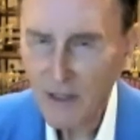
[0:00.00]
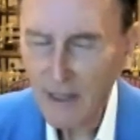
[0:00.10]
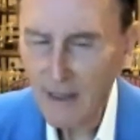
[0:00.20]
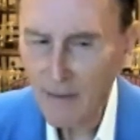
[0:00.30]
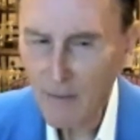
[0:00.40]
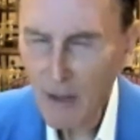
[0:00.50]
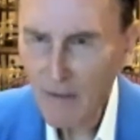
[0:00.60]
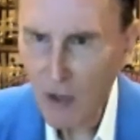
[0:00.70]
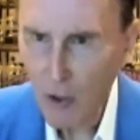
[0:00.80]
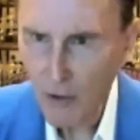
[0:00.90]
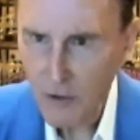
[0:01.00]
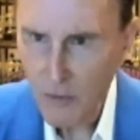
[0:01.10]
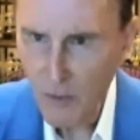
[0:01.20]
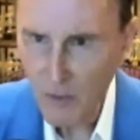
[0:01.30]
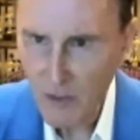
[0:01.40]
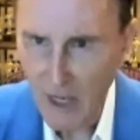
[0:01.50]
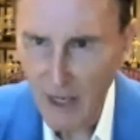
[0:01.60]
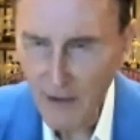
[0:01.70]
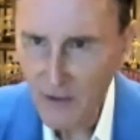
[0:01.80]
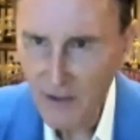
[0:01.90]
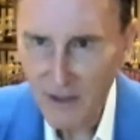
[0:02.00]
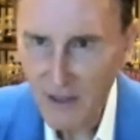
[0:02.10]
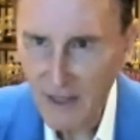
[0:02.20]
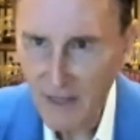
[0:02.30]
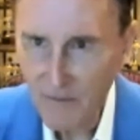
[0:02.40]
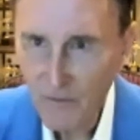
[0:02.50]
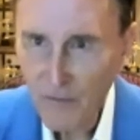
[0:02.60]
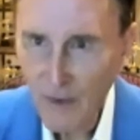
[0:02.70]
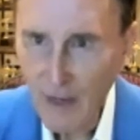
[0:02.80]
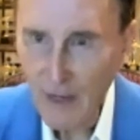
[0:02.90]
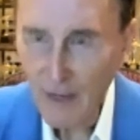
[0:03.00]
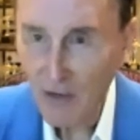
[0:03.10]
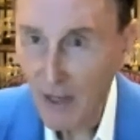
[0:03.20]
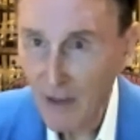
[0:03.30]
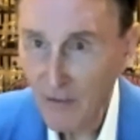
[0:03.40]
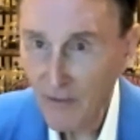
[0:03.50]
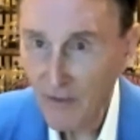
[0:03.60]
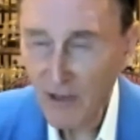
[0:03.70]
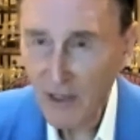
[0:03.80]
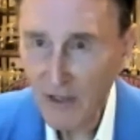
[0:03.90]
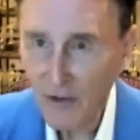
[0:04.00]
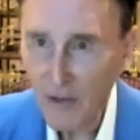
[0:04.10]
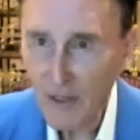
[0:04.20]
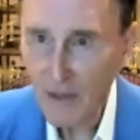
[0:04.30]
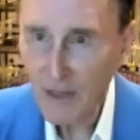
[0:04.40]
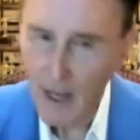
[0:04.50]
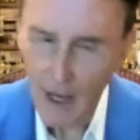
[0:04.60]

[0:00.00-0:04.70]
in the middle of August when it was 110, even 115 degrees.